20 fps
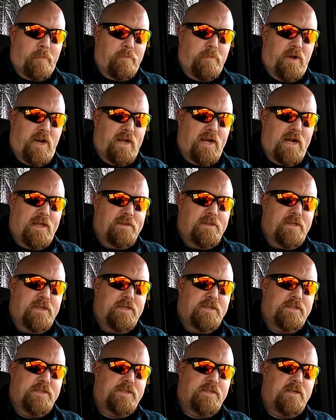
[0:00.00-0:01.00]
I got
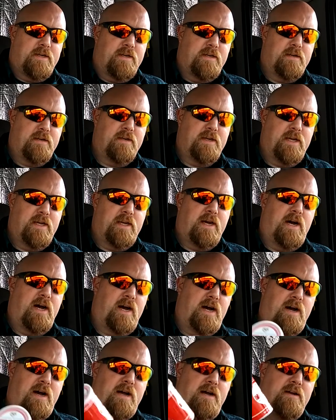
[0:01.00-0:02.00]
this
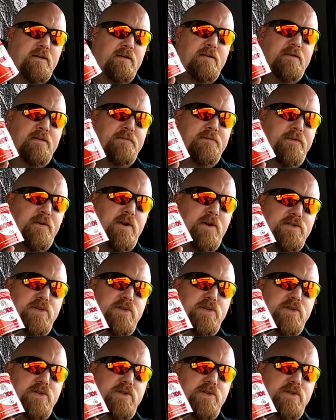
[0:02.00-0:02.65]
for